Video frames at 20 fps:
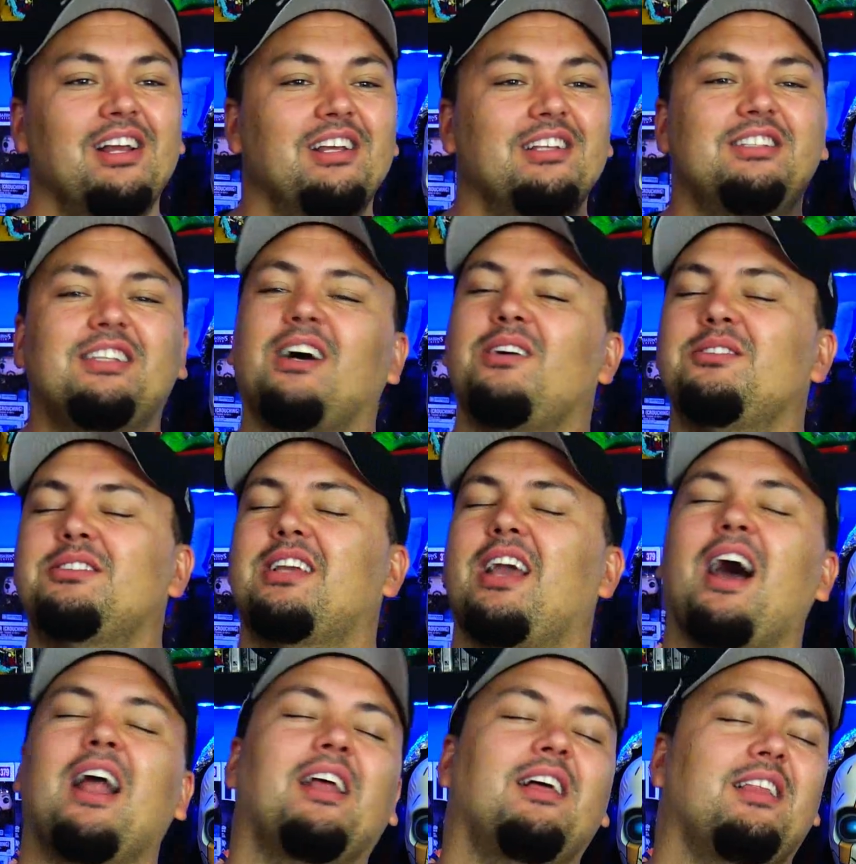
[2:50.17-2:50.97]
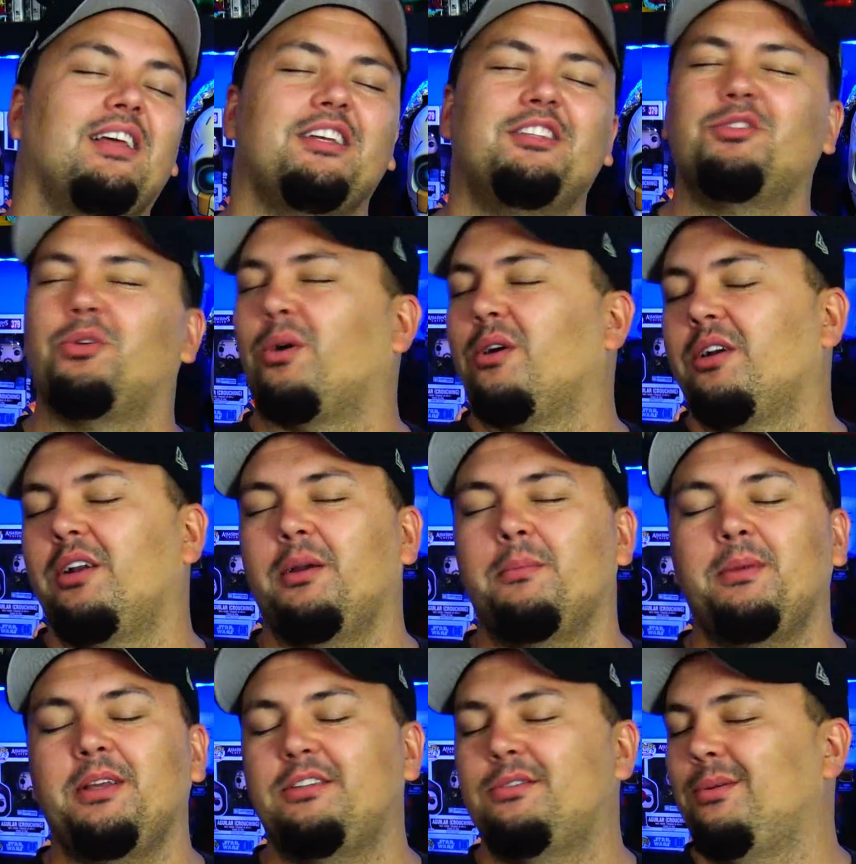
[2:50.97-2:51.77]
So I was kind of like torn
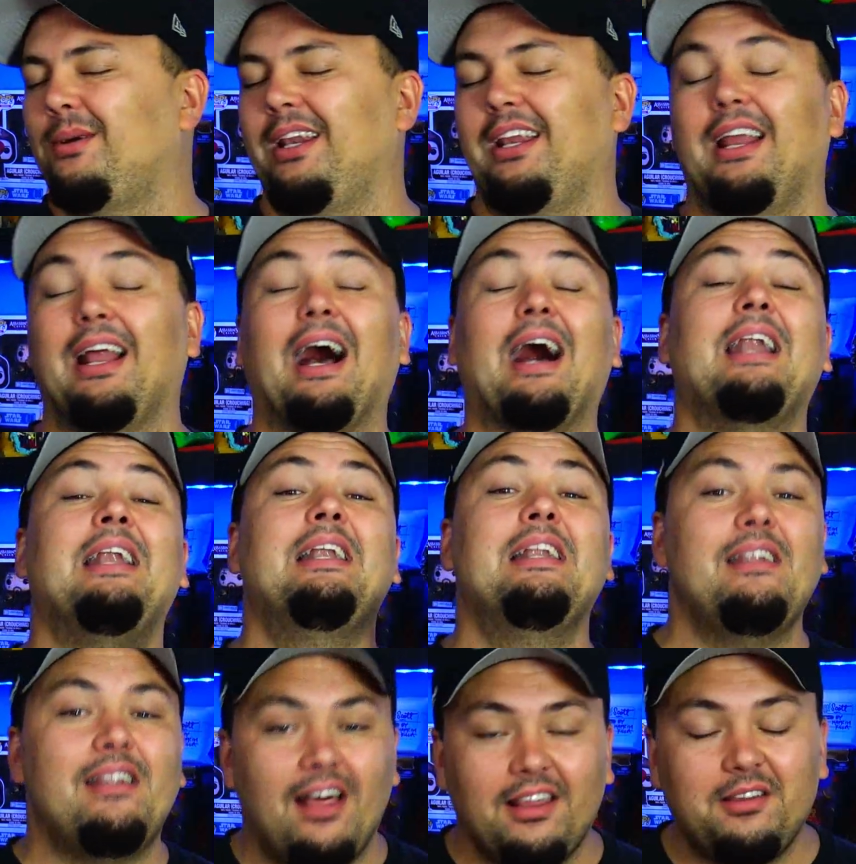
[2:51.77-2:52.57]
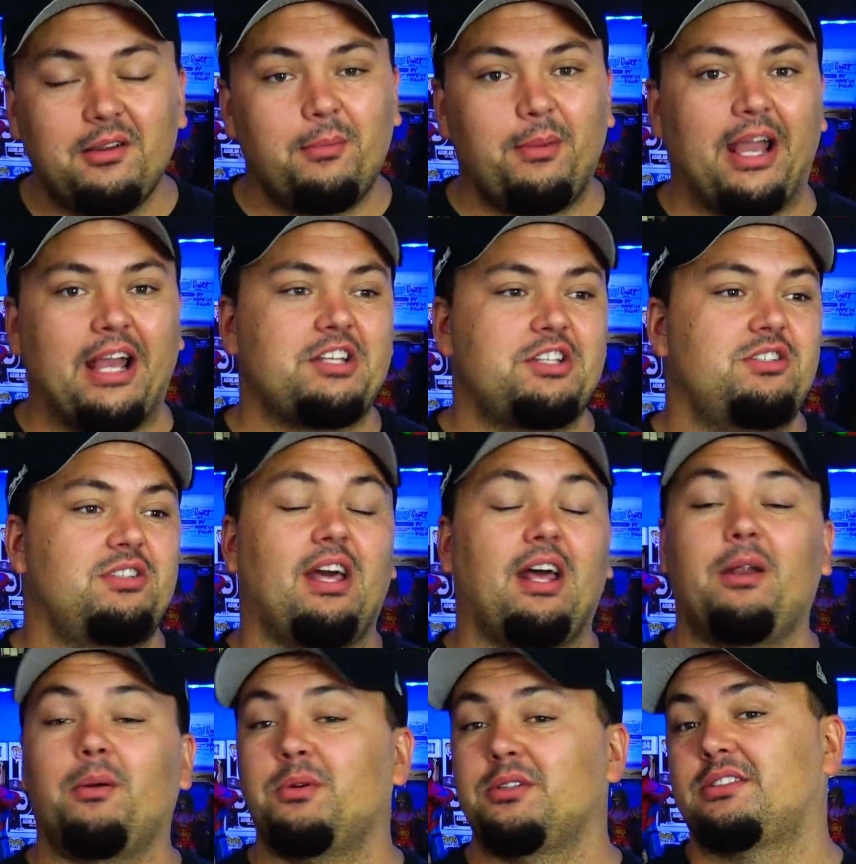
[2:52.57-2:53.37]
in between it. Another match
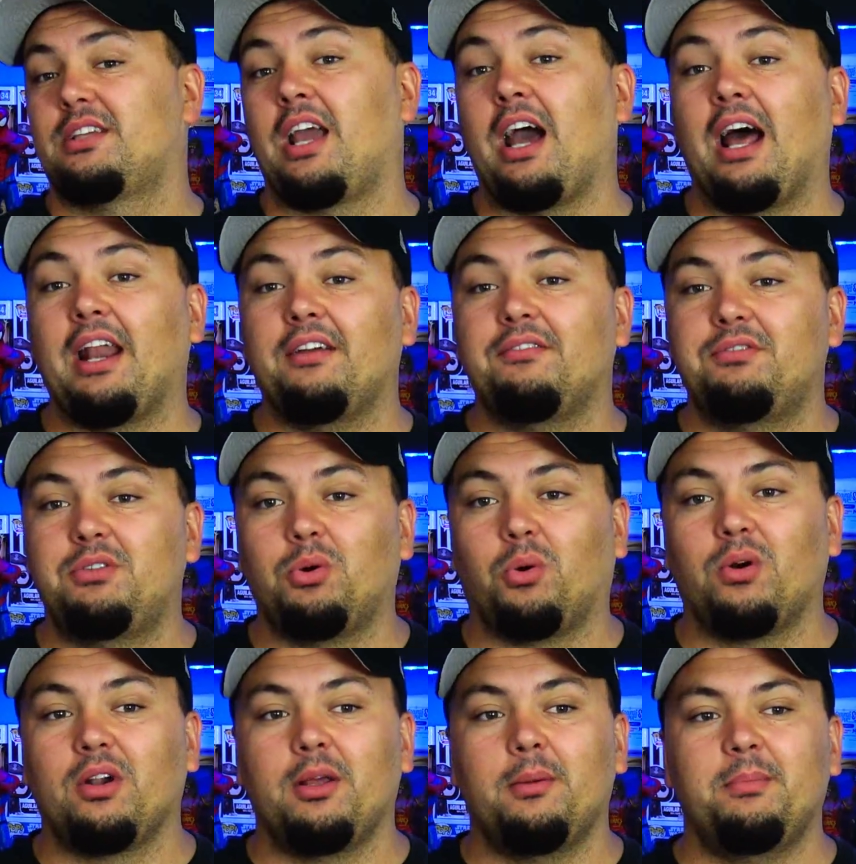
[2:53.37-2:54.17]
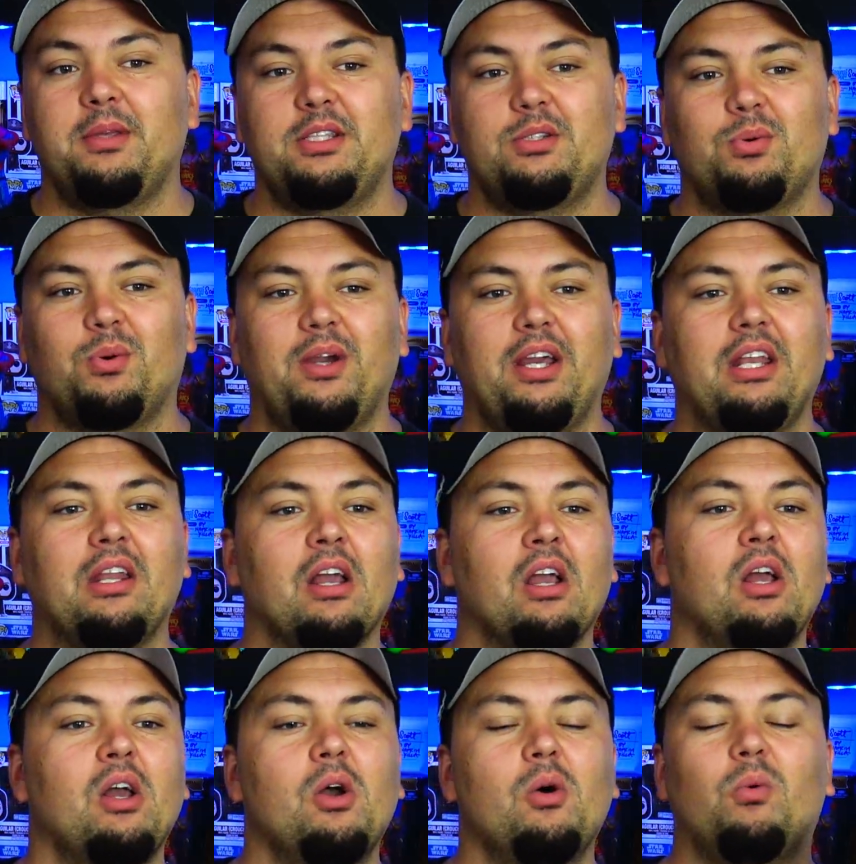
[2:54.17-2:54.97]
that I was kind of torn in between
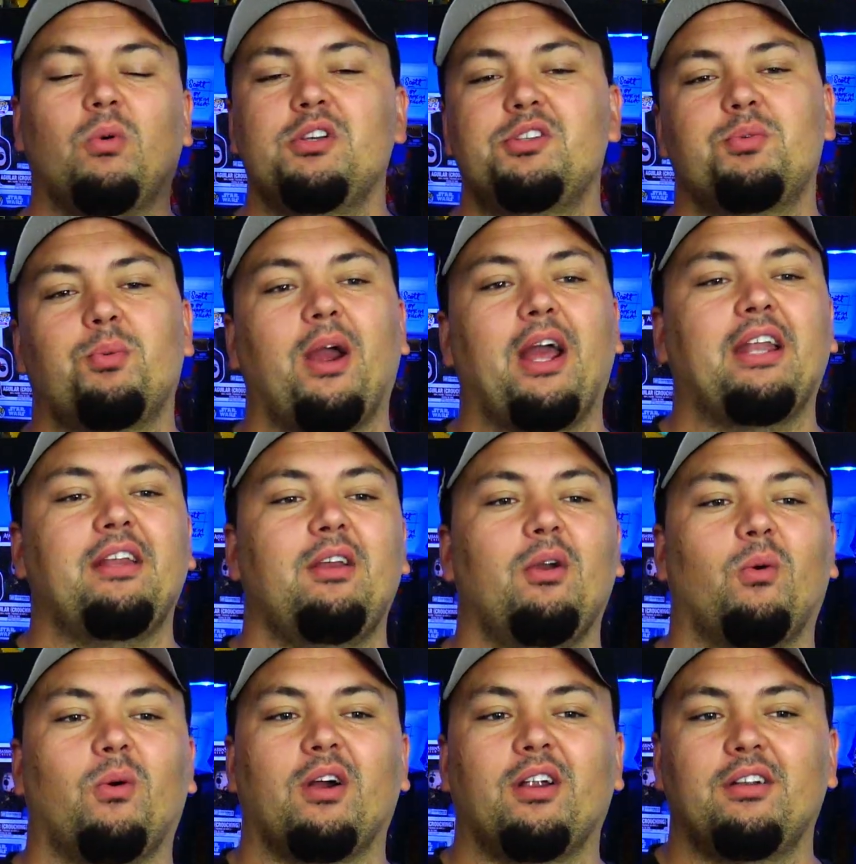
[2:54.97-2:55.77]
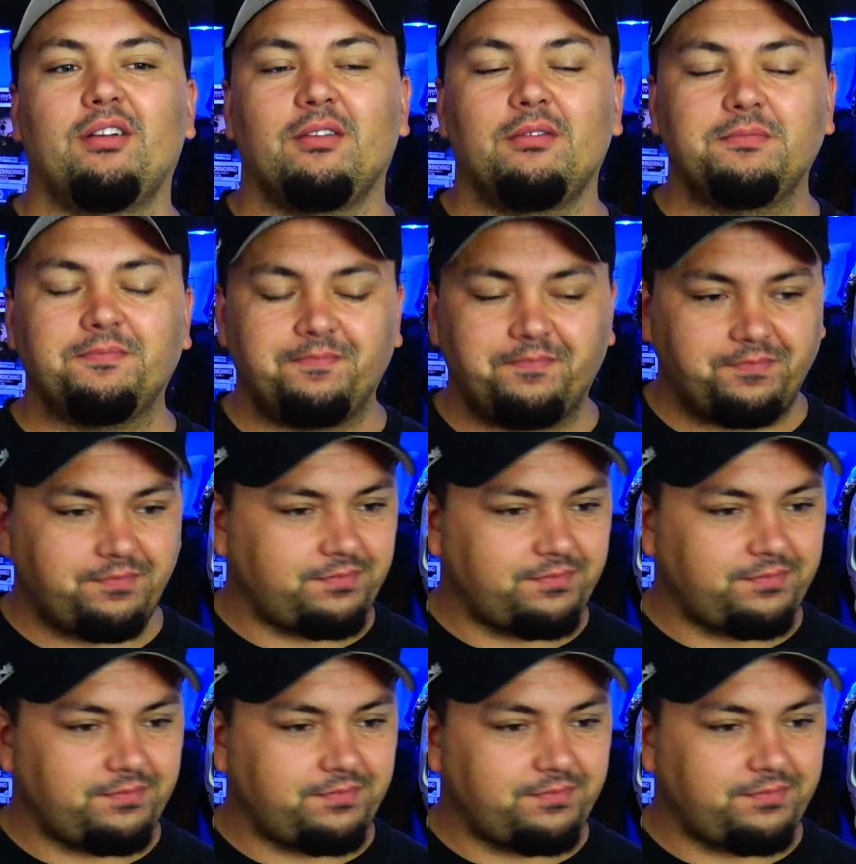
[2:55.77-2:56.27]
was Randy Orton,